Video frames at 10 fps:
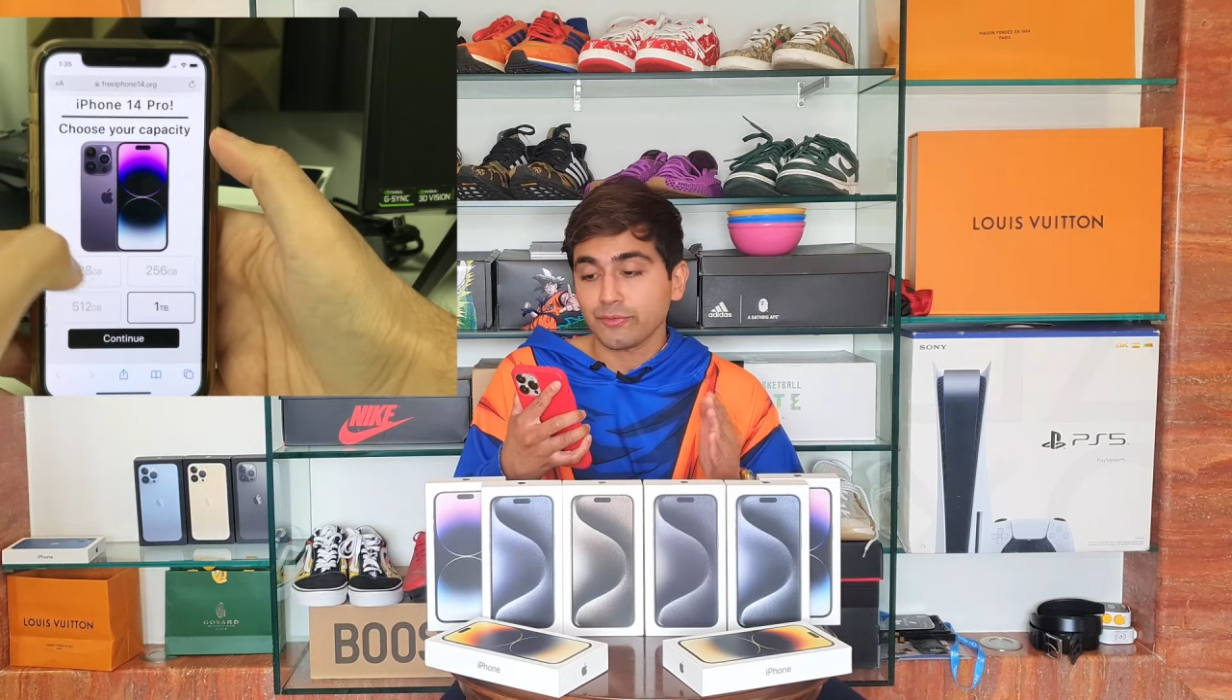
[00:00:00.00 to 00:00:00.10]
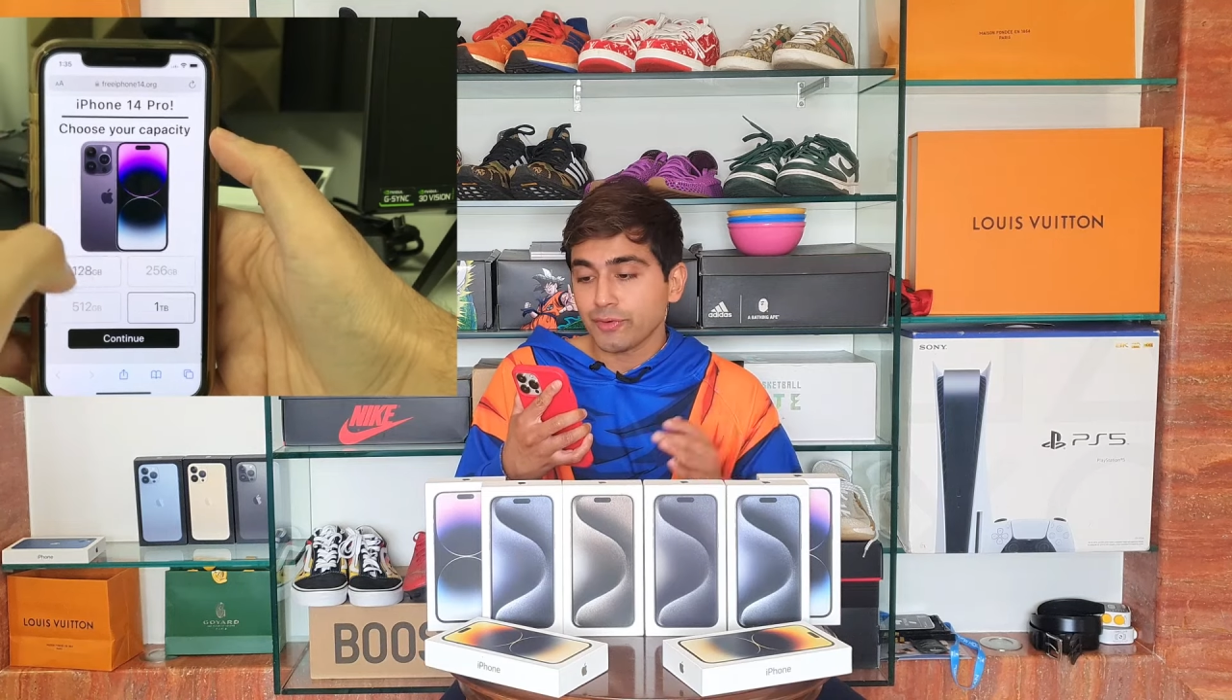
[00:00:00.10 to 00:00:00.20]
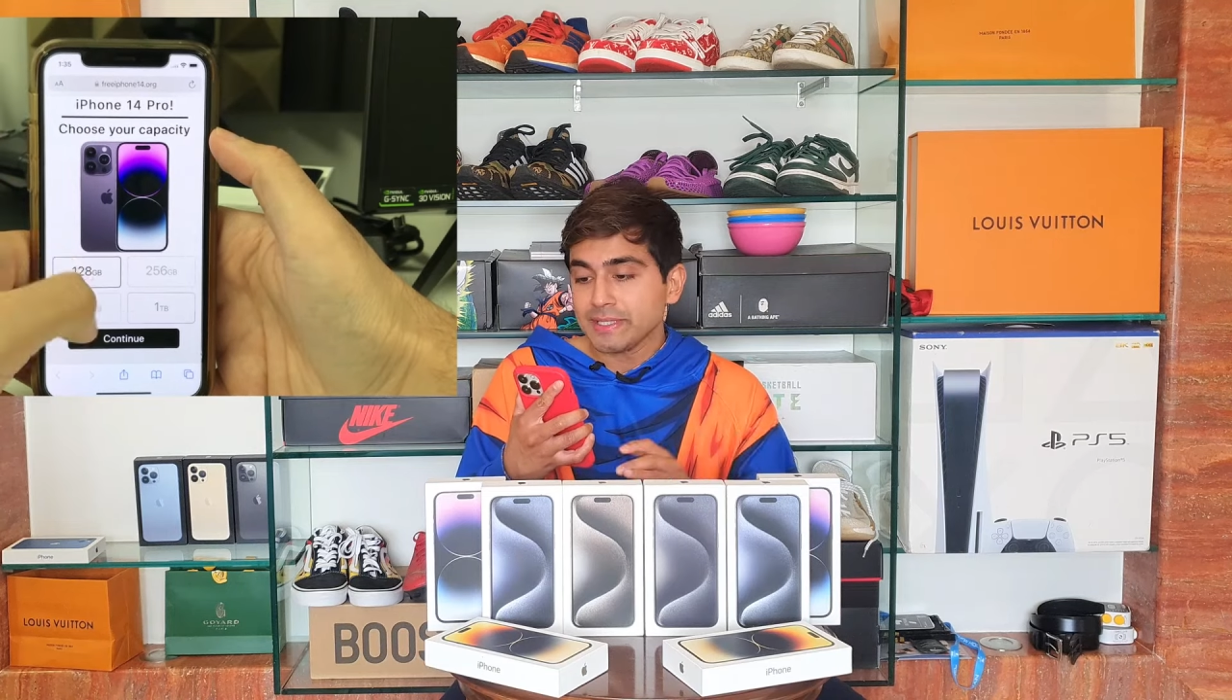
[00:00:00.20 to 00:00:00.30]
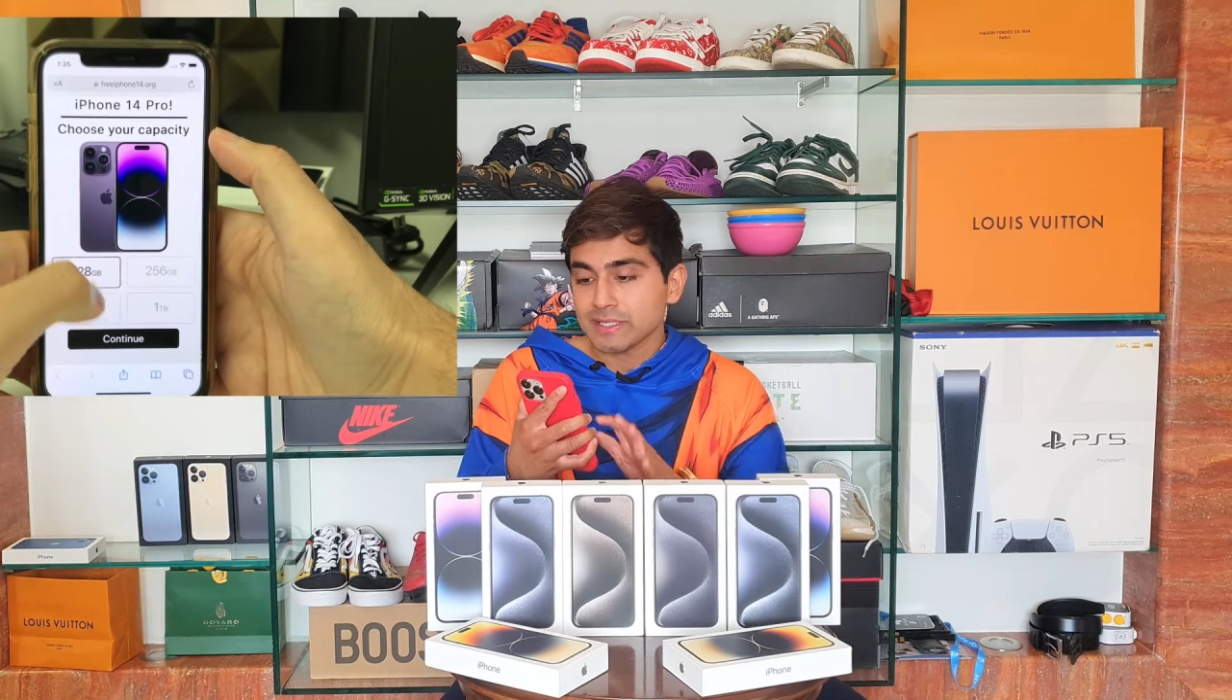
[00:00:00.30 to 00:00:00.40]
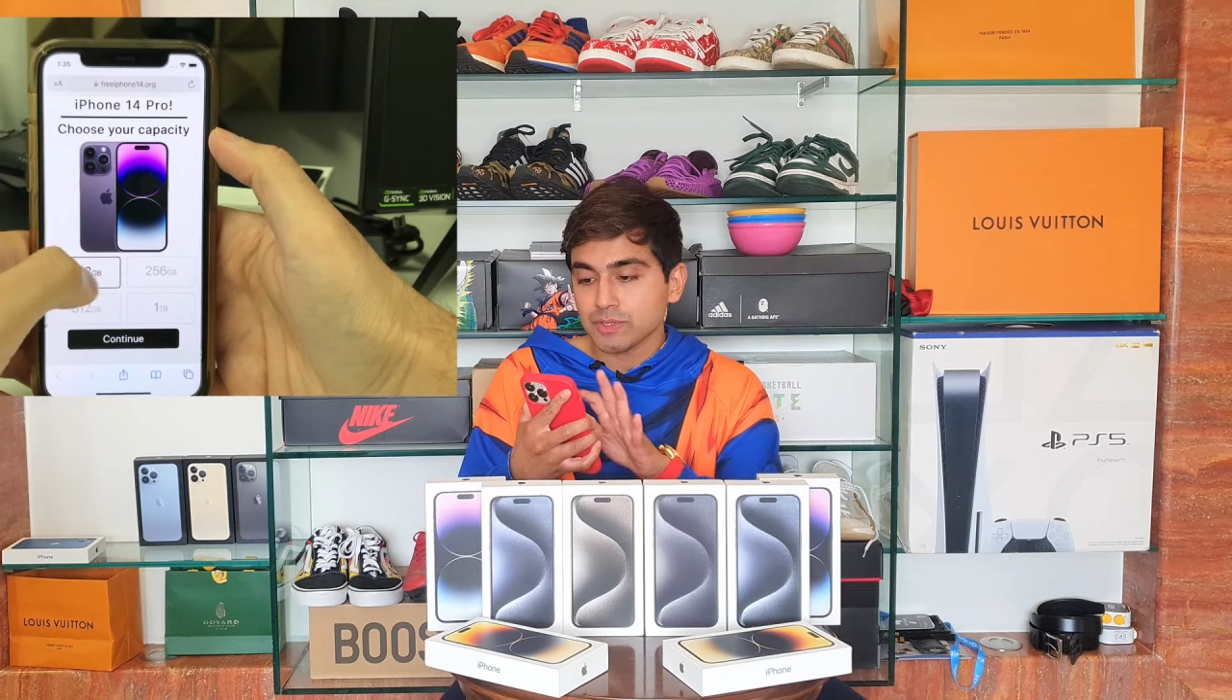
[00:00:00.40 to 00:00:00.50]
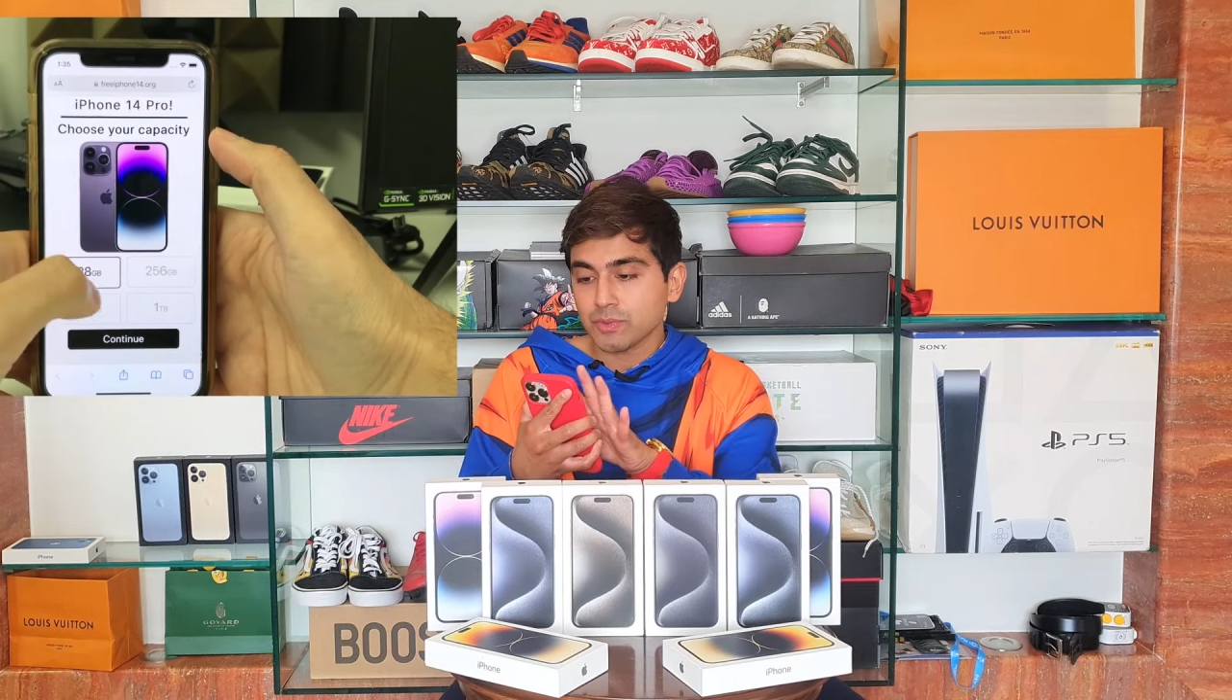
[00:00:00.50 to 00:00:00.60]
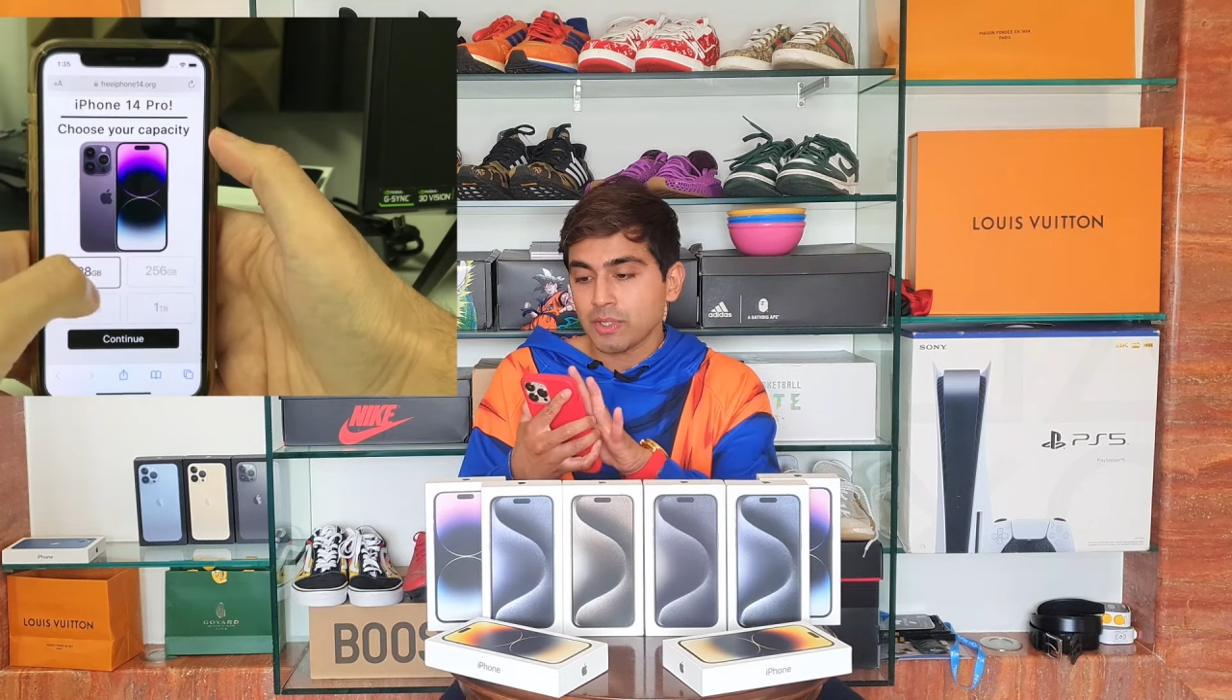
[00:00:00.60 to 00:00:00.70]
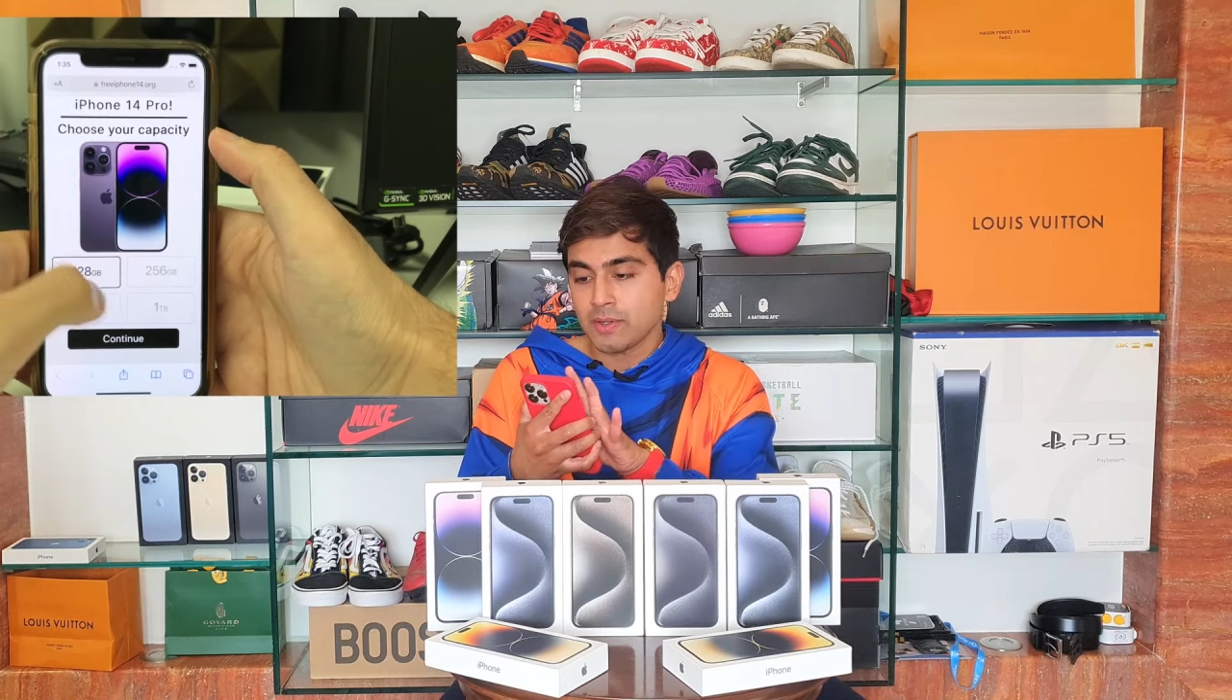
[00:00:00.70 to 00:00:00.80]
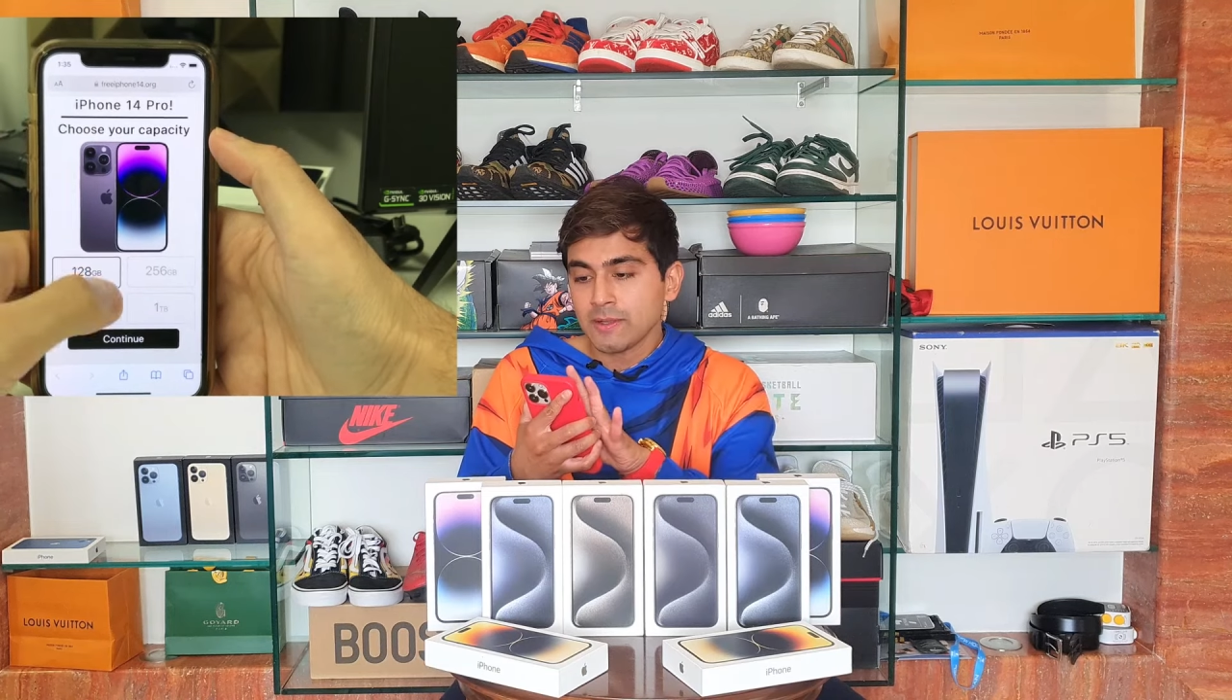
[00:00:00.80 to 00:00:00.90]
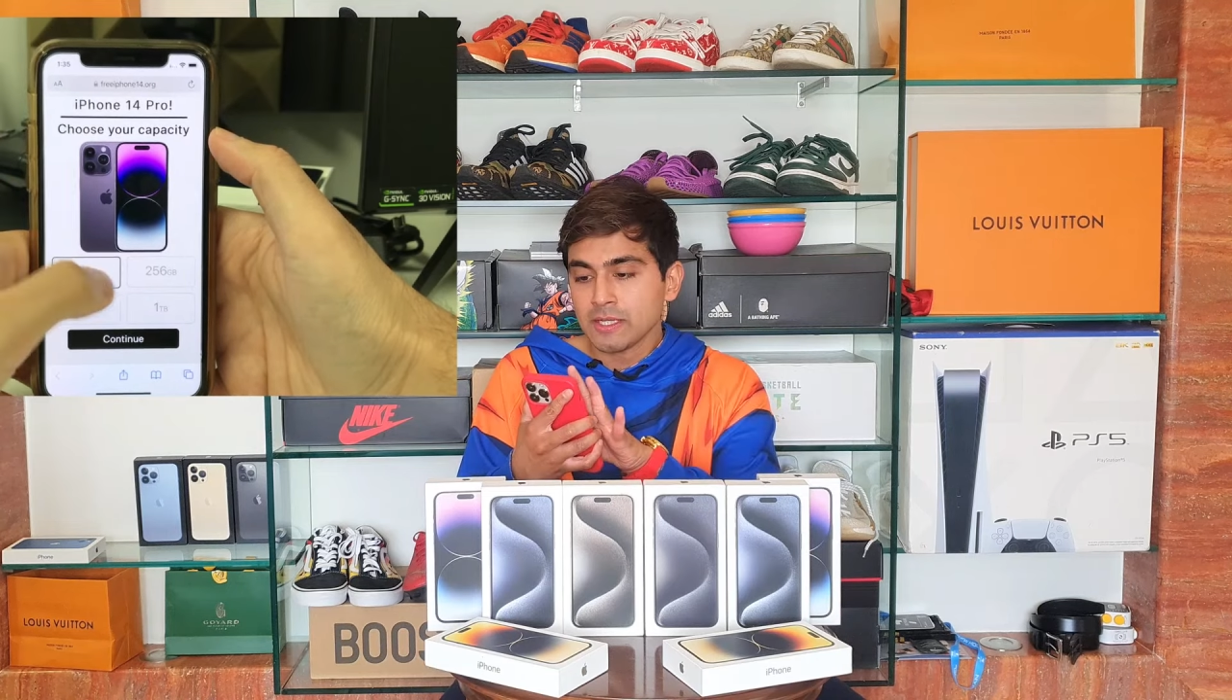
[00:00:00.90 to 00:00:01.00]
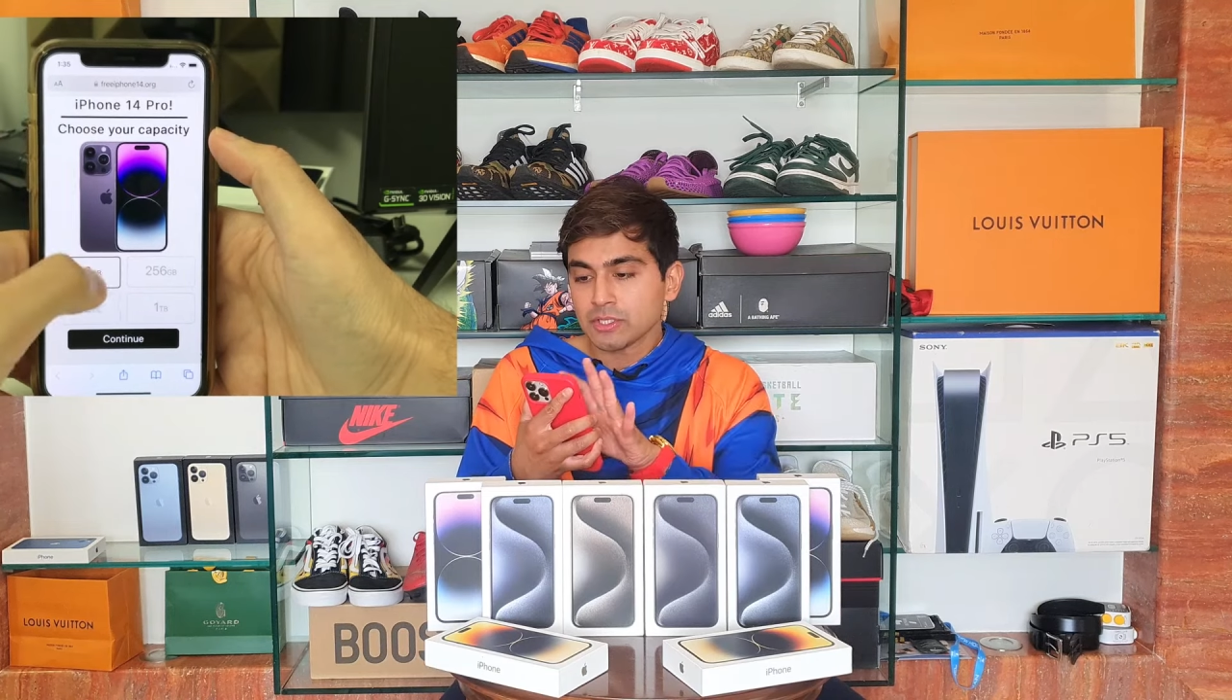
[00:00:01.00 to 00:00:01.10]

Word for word: friends as well.